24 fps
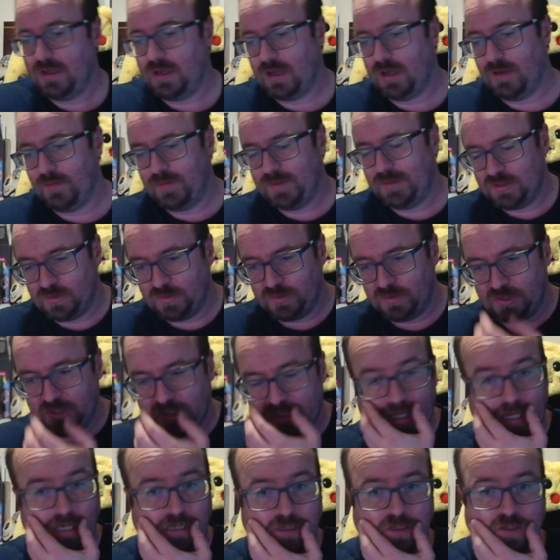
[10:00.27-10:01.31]
I went to
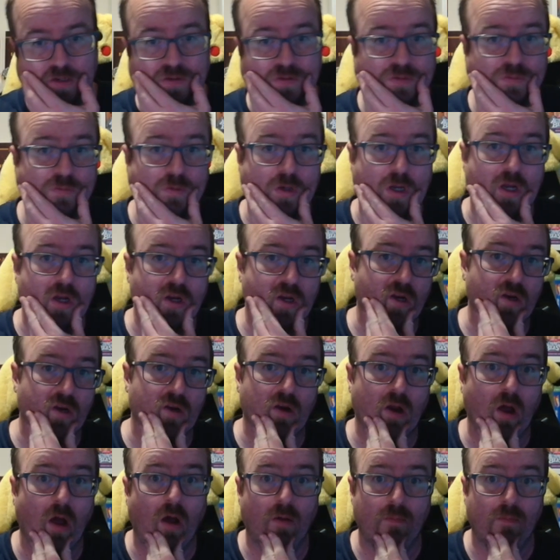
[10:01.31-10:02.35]
CEX after work, and
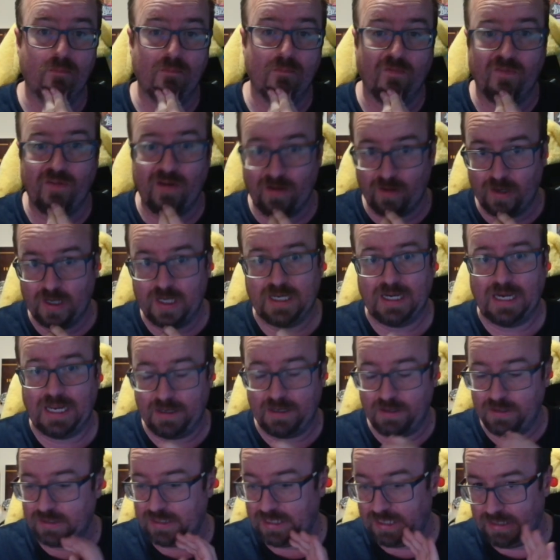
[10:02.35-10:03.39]
I'm very glad
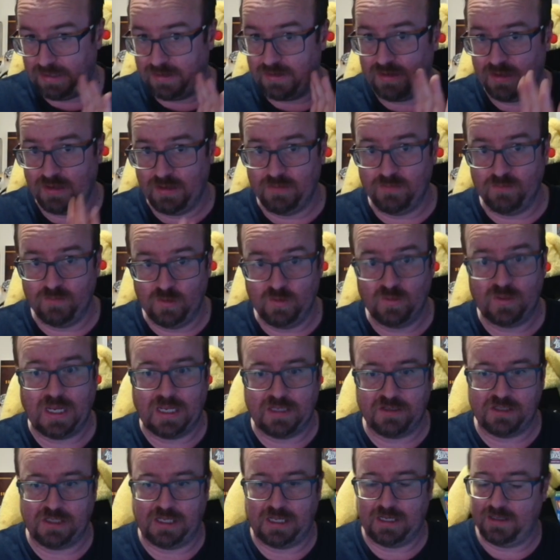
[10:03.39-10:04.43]
I did, and we'll get
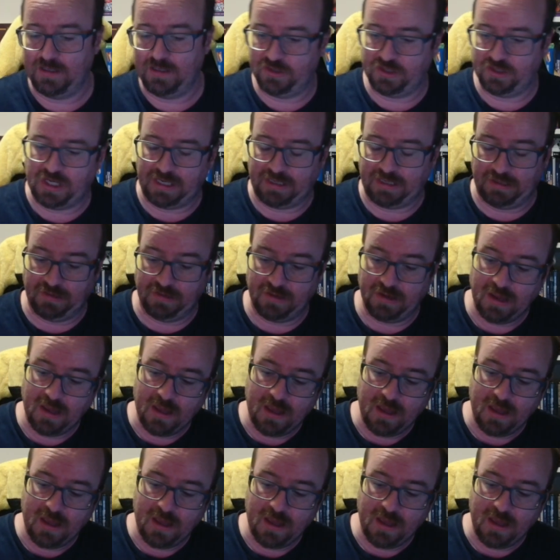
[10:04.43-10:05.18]
to that in a second.